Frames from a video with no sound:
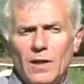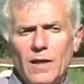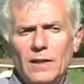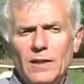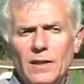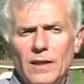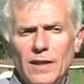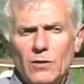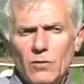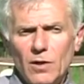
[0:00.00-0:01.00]
and then
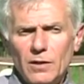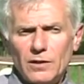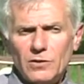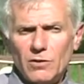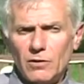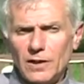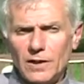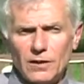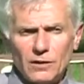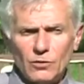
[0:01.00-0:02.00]
later on it started to
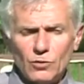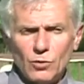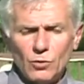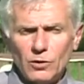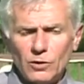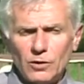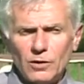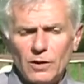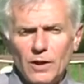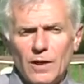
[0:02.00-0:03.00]
get a little cooler.
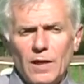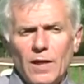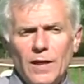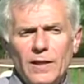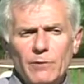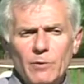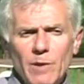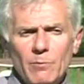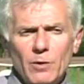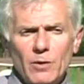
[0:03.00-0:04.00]
And I
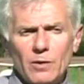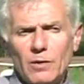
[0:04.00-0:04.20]
remember